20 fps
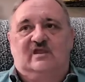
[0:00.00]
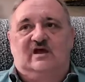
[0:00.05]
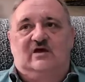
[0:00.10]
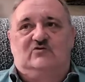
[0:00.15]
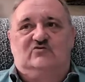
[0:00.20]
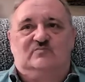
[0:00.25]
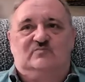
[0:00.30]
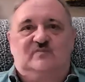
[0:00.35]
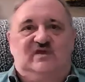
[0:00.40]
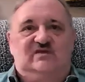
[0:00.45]

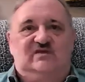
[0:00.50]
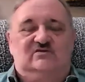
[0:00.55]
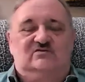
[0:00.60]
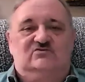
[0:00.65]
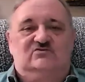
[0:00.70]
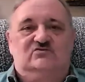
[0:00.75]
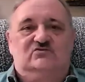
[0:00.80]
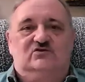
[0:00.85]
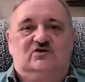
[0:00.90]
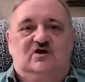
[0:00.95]
was
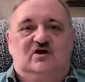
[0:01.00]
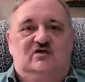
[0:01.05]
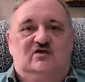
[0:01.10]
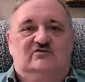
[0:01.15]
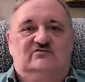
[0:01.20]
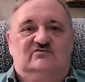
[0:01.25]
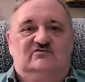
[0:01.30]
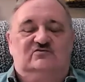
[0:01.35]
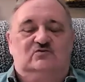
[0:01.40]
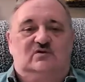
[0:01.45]
making
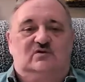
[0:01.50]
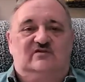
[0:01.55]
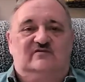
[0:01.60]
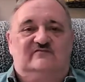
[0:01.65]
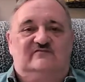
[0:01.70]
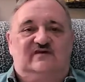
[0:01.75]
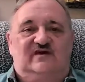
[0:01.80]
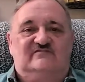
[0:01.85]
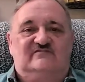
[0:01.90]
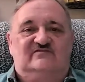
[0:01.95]

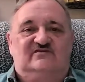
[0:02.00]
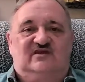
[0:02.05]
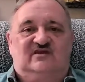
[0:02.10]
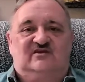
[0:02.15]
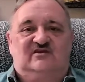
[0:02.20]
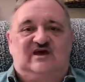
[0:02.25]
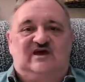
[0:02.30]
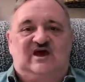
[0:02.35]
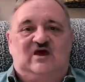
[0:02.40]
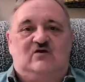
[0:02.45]
$2.25
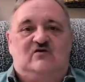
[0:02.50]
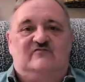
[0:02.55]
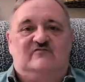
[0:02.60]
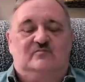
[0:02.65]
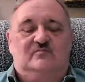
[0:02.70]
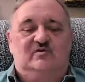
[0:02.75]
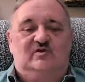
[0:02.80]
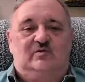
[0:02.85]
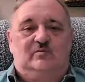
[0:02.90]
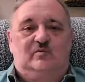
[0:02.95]
an hour
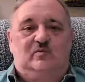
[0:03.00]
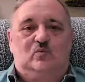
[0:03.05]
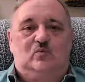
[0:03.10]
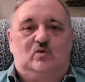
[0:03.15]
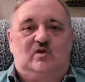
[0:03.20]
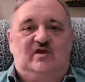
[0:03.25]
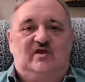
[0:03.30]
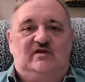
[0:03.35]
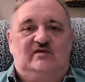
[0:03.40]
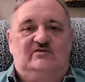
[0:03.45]
for minimum
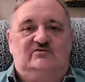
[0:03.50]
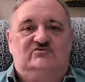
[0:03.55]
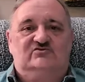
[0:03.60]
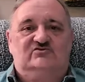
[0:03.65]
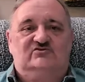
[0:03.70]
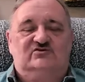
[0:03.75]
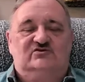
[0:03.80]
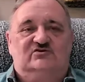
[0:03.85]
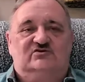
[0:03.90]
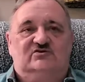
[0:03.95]
wage.
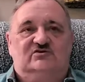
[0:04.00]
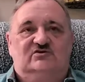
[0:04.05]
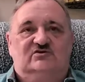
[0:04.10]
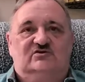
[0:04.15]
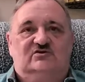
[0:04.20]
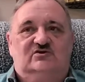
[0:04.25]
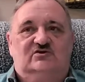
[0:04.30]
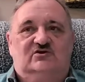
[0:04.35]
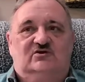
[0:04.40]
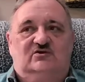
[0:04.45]

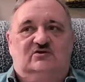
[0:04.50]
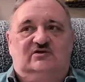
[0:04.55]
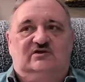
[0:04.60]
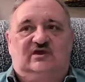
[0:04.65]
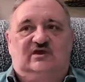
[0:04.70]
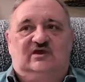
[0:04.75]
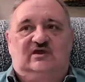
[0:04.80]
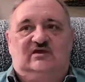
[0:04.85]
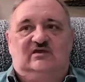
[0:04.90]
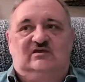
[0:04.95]

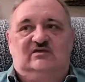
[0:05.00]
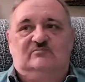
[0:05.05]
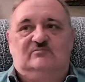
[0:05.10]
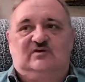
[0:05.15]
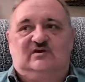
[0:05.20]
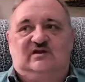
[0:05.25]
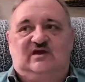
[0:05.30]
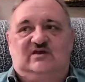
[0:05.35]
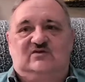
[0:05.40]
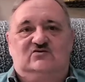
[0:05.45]
Okay,
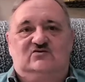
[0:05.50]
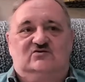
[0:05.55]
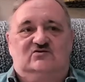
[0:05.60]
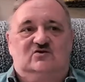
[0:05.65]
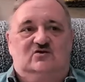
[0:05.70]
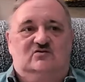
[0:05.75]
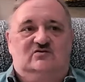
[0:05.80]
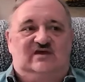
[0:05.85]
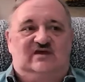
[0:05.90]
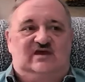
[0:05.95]
but I could
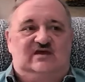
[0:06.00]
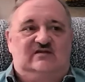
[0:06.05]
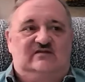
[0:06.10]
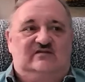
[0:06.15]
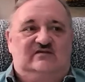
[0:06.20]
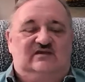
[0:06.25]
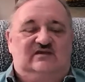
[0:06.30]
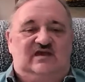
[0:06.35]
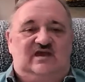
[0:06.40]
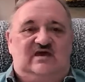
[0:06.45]
go down to
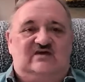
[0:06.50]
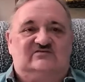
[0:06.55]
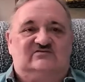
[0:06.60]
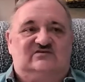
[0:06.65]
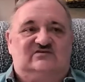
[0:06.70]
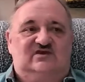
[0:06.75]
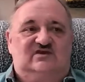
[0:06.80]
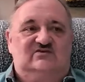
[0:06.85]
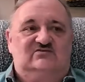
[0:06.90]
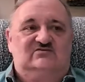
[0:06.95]
the gas
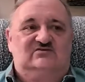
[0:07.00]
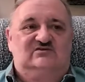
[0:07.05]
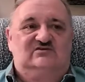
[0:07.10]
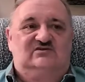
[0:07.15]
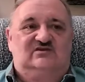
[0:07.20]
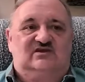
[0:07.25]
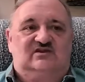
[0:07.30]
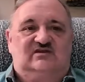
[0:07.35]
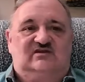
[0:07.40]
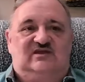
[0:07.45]
station
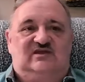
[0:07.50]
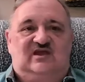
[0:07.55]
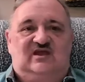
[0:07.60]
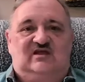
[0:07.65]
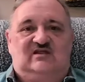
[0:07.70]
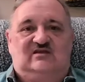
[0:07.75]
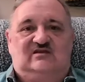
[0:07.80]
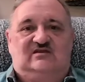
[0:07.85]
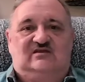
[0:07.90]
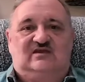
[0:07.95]
and get a
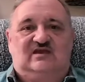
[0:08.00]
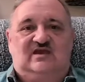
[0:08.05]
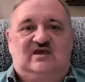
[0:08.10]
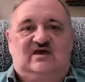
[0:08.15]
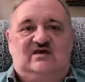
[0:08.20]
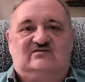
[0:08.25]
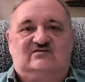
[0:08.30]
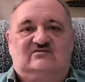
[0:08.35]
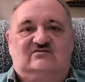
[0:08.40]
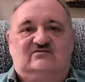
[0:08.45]
gallon of
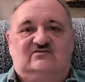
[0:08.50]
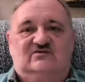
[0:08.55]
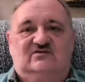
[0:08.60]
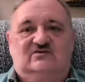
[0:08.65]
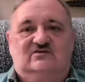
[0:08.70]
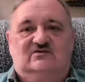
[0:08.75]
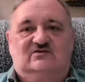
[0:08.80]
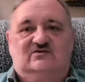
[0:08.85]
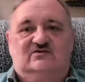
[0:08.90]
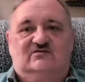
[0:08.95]
gas
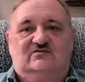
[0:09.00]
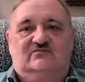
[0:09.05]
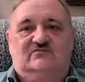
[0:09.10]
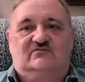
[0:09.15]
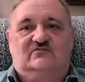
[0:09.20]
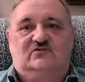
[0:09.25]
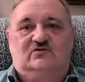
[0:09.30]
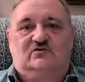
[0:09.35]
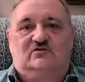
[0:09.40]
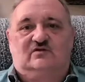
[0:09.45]

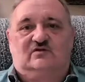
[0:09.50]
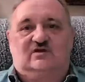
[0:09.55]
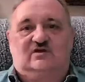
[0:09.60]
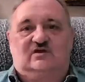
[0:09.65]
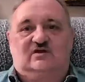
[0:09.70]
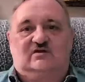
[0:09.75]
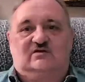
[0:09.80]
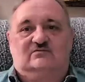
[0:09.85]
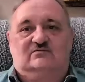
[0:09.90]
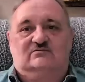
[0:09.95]

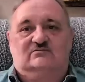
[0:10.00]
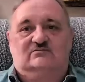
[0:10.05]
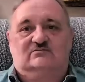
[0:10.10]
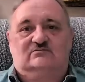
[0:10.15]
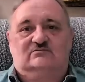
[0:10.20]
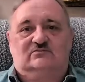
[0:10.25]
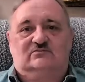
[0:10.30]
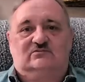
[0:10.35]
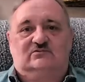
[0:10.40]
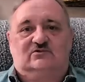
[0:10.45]
for
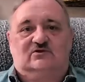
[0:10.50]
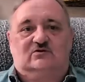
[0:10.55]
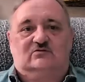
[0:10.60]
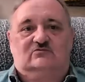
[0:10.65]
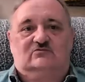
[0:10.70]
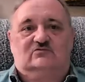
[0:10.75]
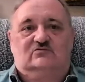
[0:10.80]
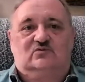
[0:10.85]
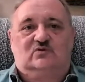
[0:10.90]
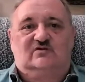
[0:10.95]

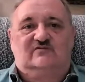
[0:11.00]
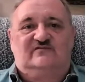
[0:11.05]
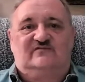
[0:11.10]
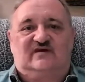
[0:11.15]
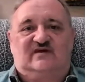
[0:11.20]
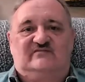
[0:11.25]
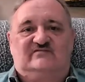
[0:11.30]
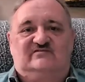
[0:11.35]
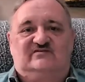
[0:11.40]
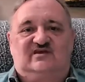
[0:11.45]

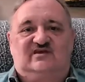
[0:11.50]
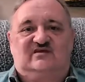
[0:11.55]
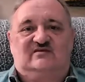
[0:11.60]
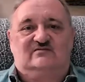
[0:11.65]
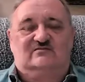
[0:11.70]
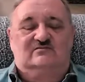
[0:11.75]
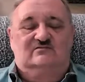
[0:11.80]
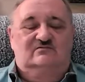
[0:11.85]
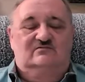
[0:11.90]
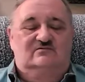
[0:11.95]
25
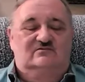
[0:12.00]
cents.